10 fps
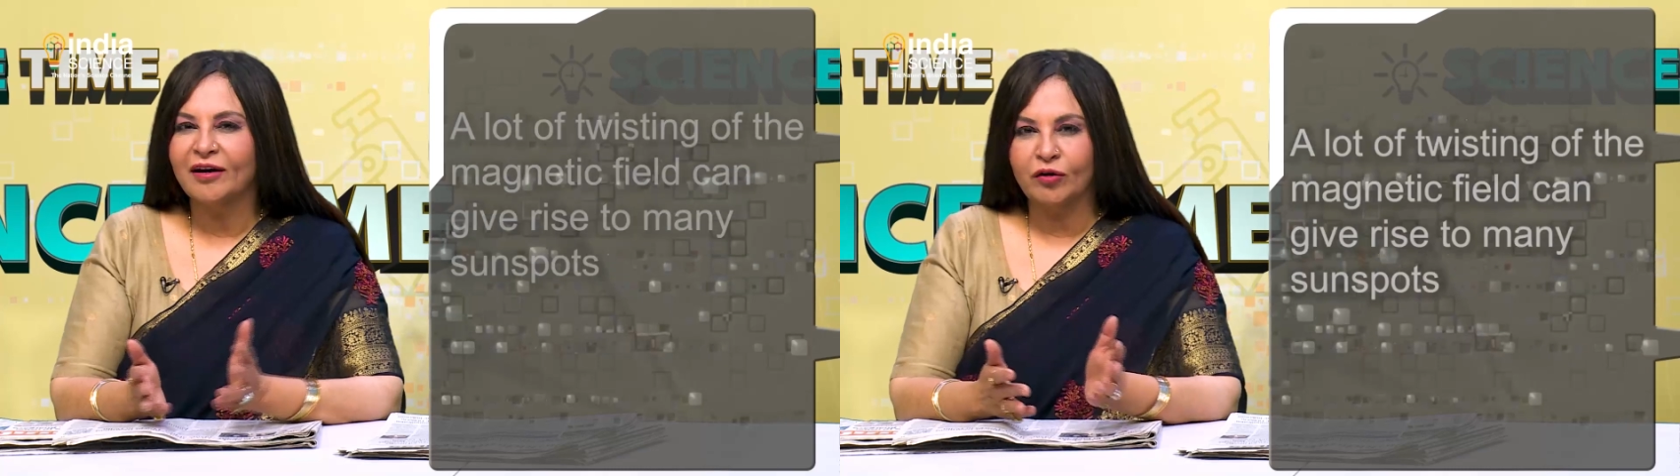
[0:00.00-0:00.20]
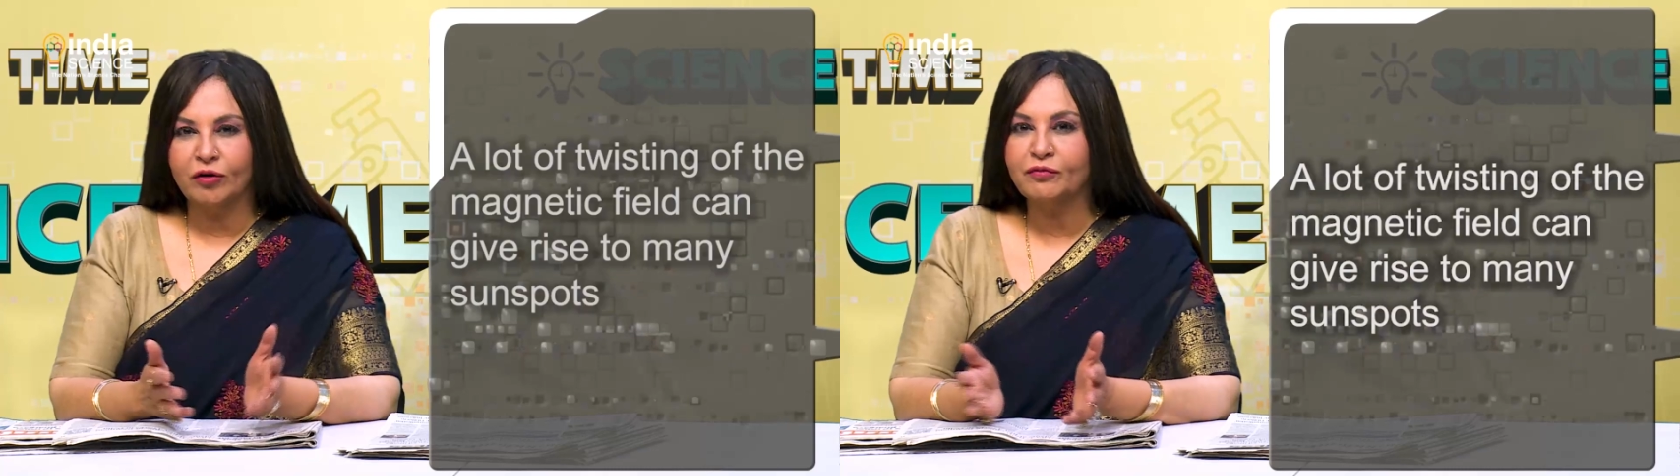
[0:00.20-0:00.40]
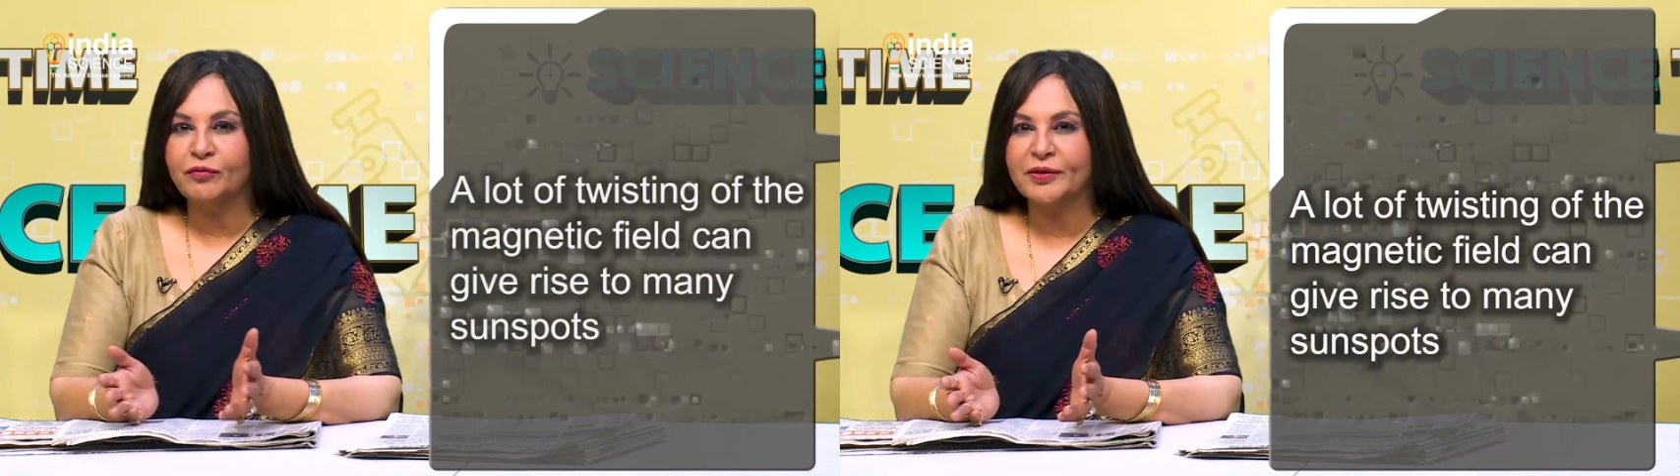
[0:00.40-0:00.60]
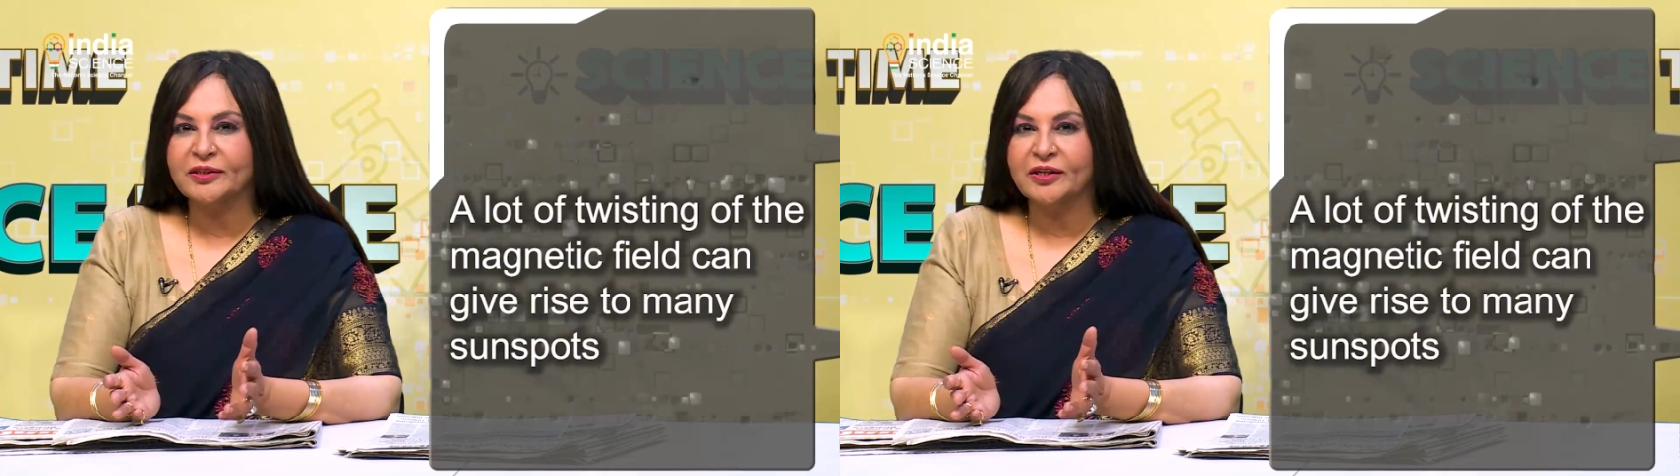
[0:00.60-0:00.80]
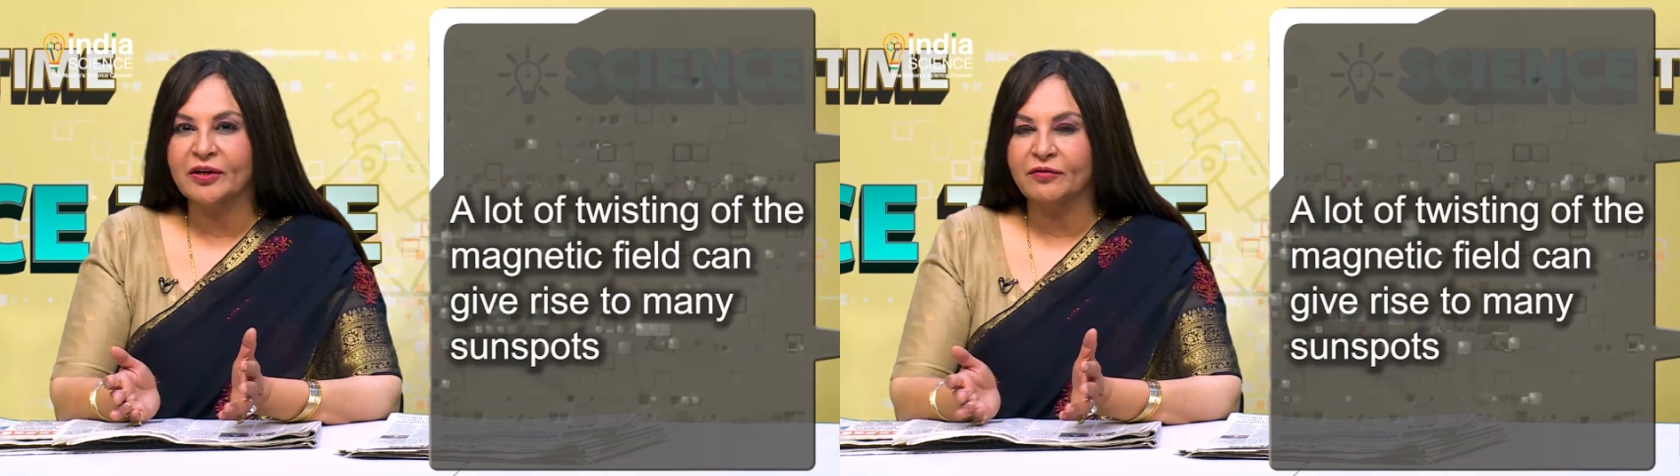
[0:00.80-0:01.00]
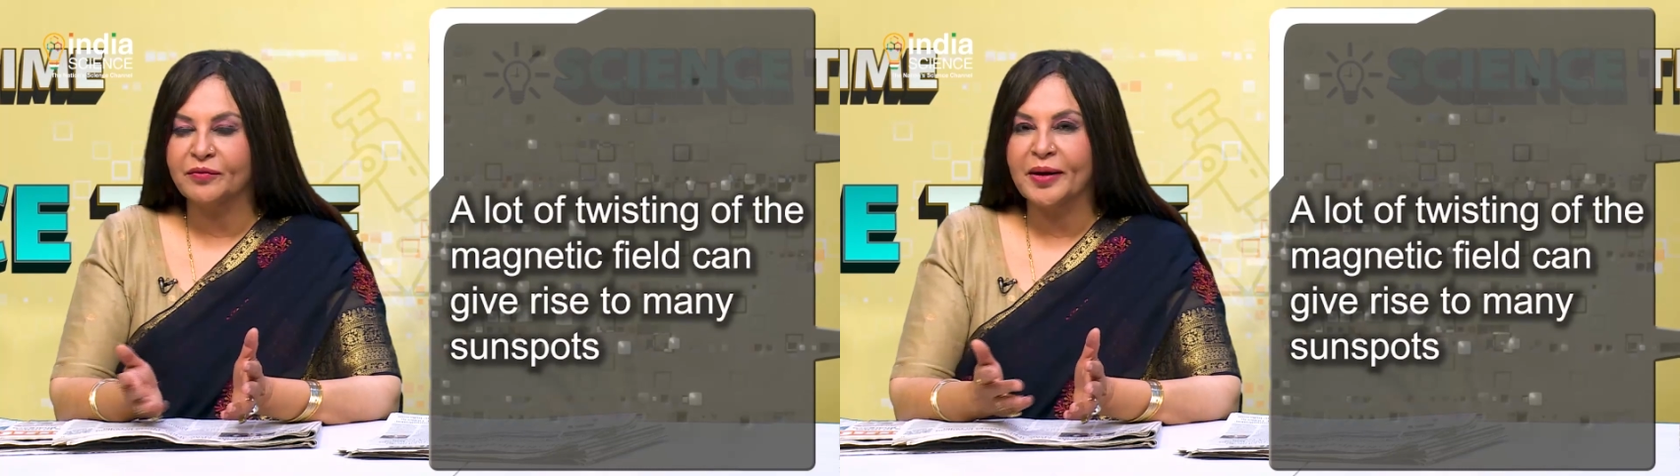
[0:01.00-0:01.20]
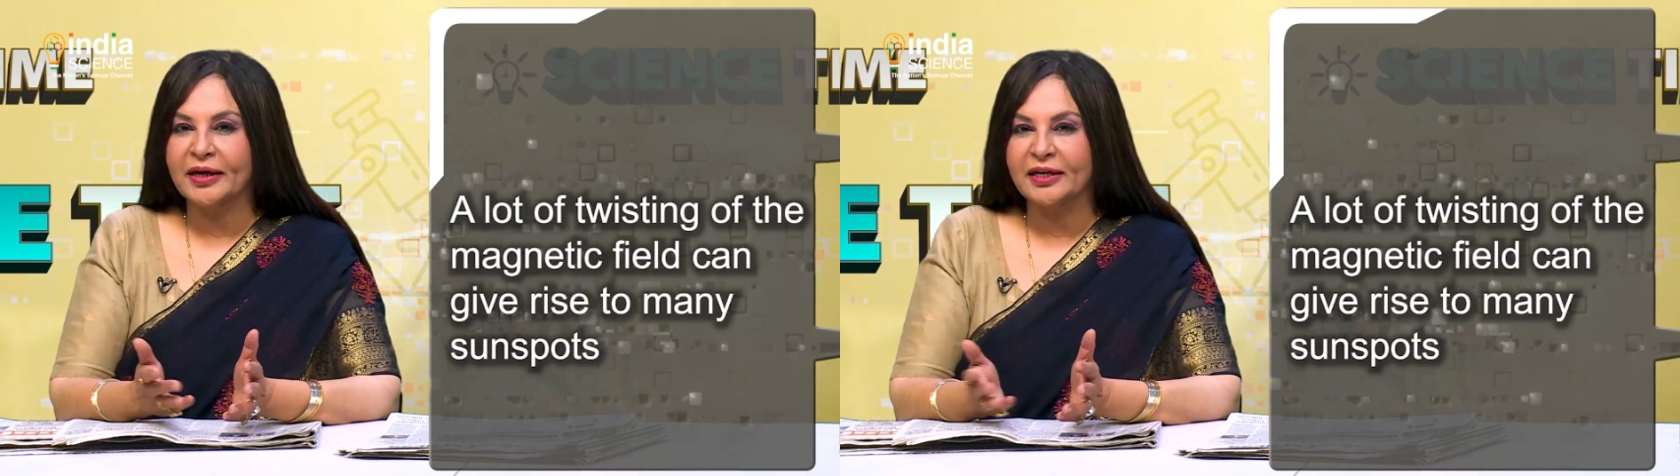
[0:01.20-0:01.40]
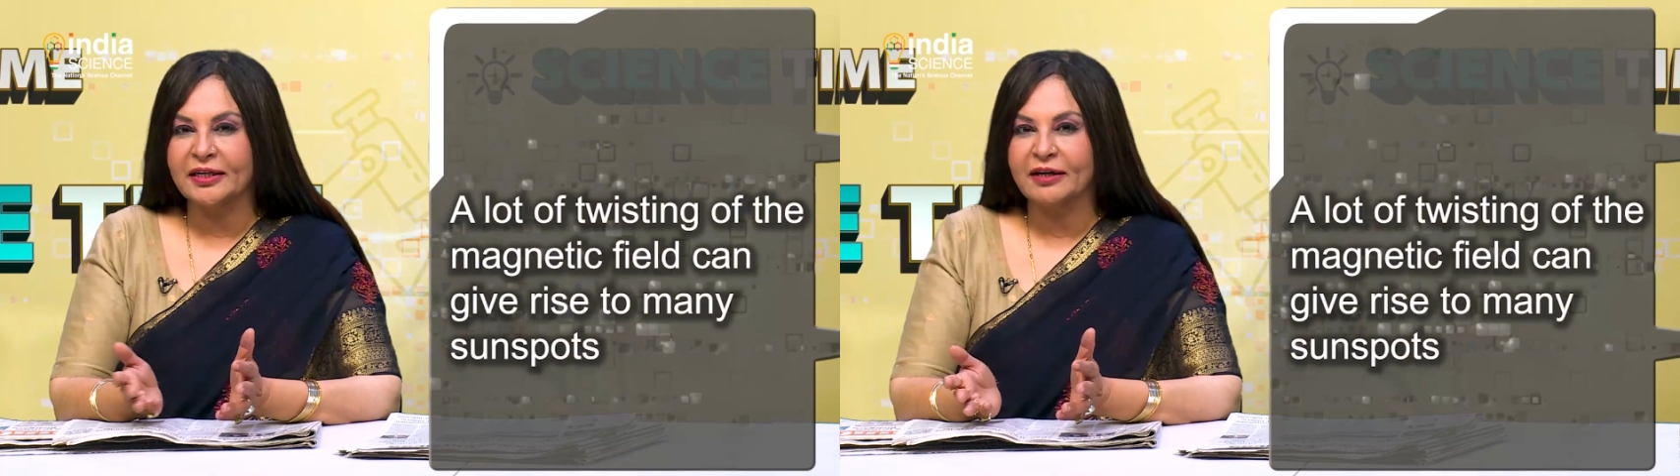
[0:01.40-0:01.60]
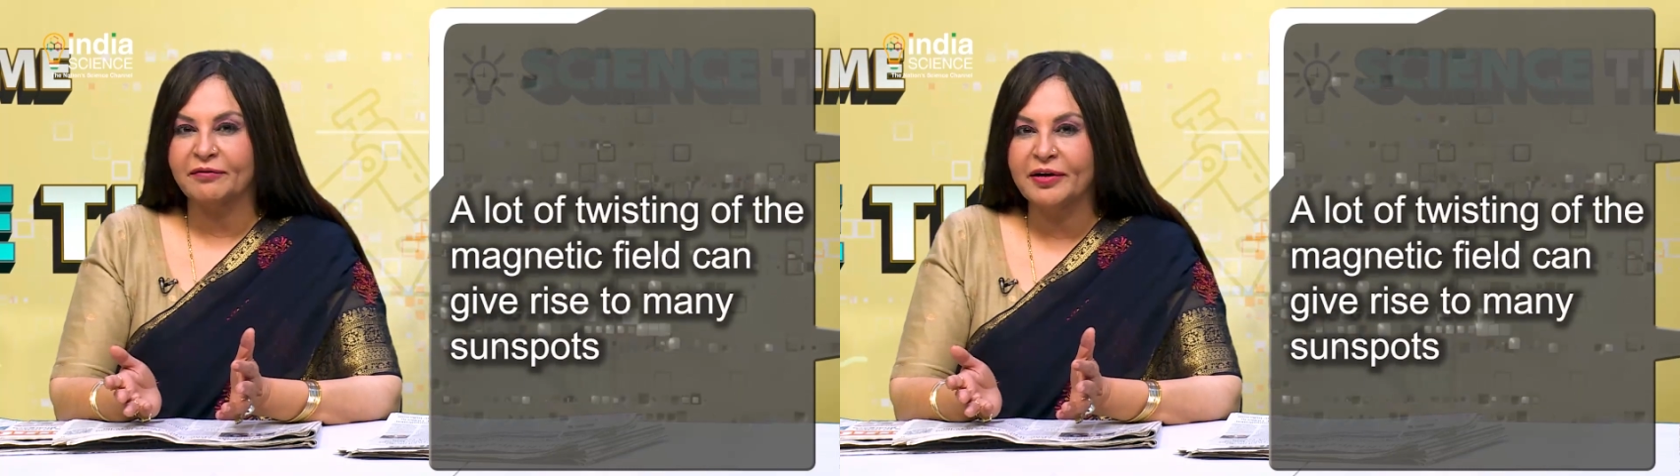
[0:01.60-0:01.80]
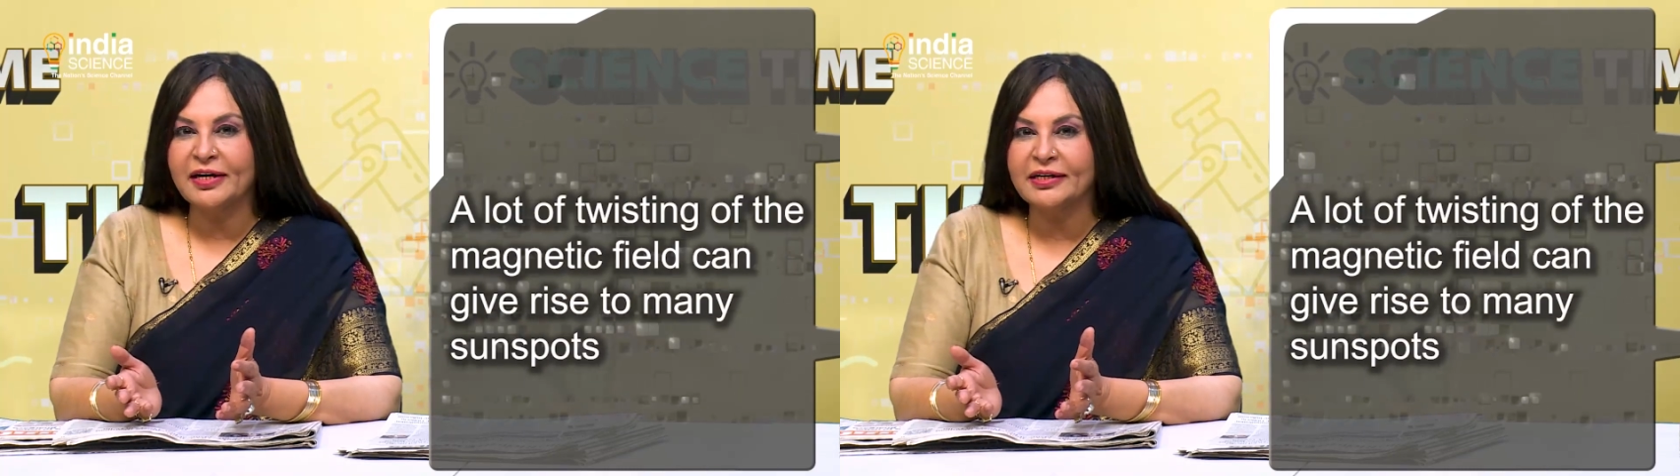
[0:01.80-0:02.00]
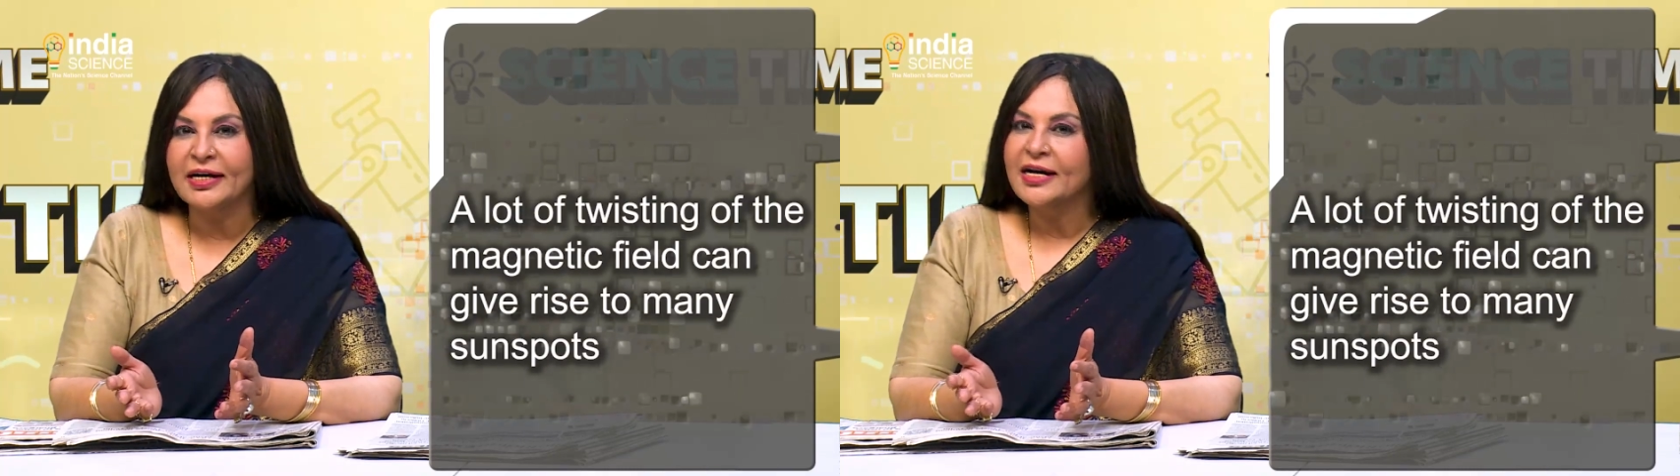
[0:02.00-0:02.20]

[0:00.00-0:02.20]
a lot of twisting of the magnetic field